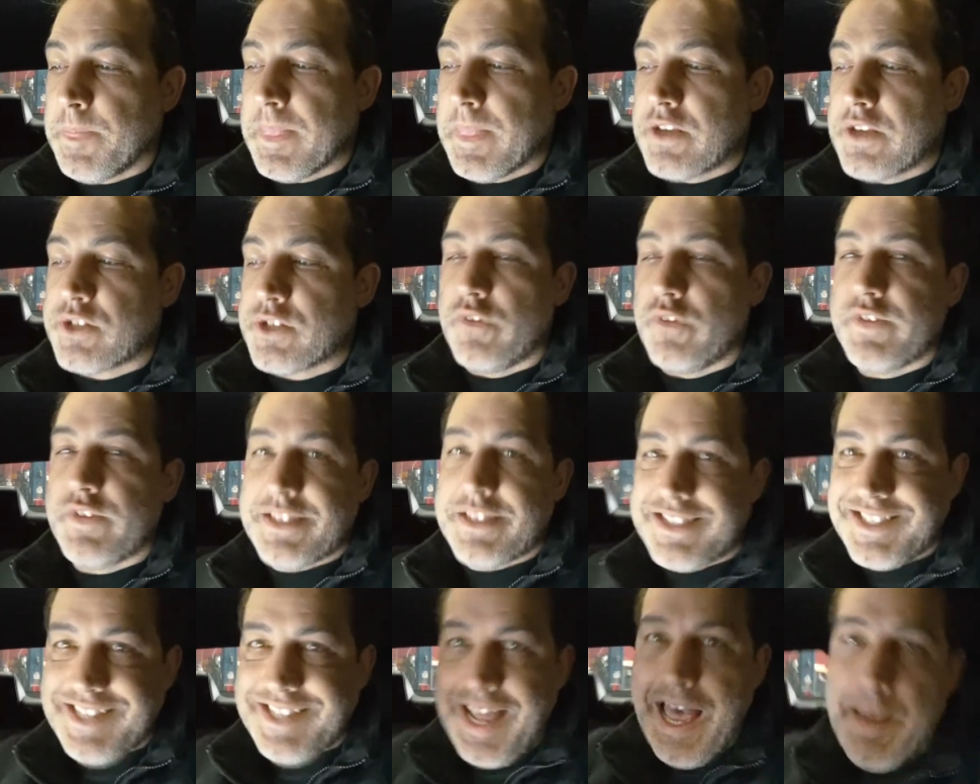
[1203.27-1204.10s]
So if you
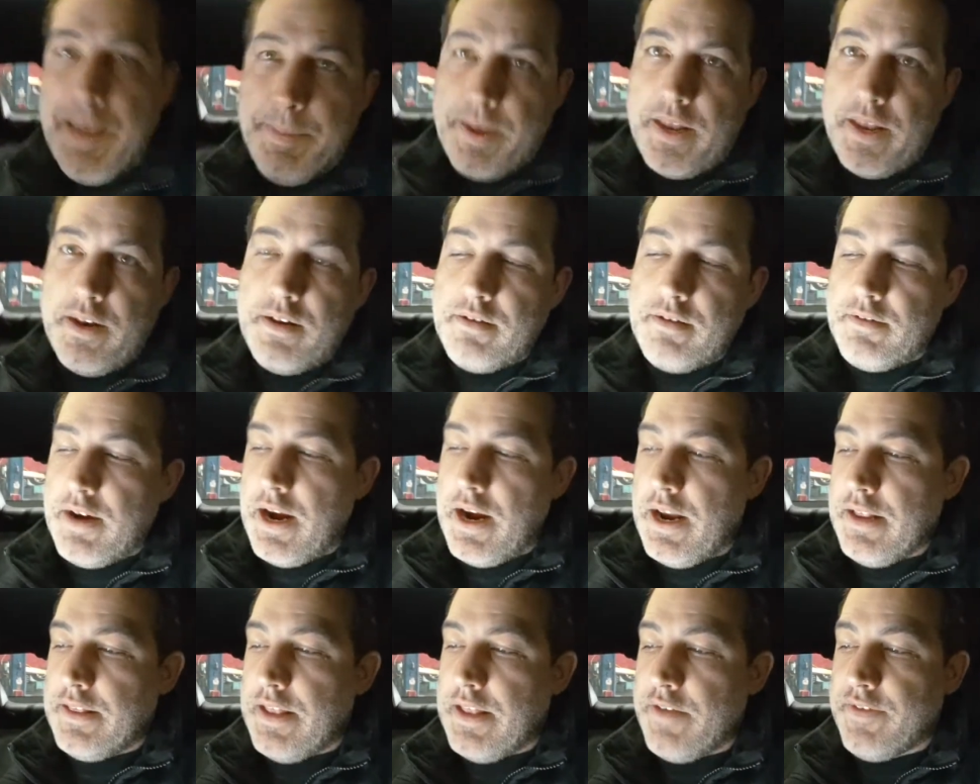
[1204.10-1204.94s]
stab it,
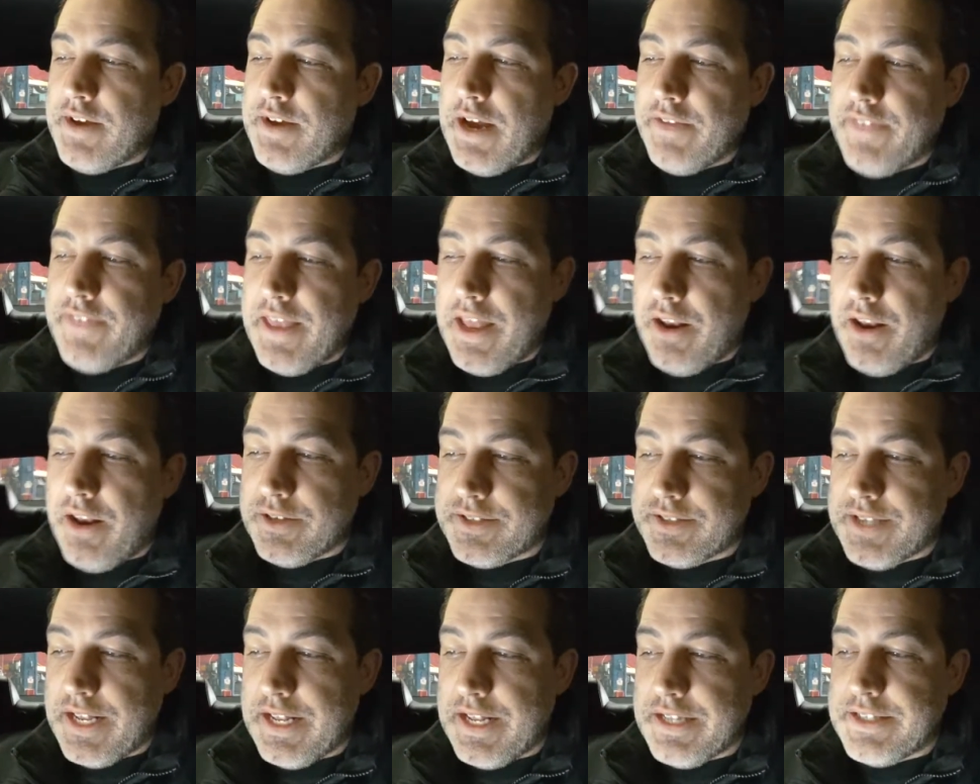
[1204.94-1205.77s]
right, they've got that all
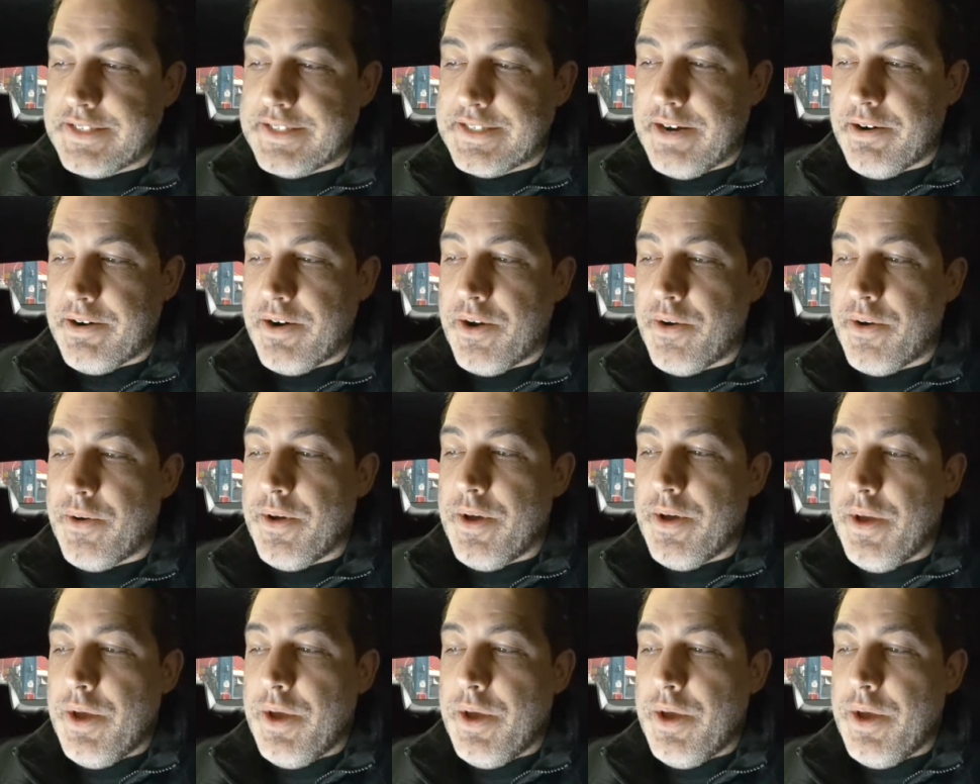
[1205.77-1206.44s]
set at 0.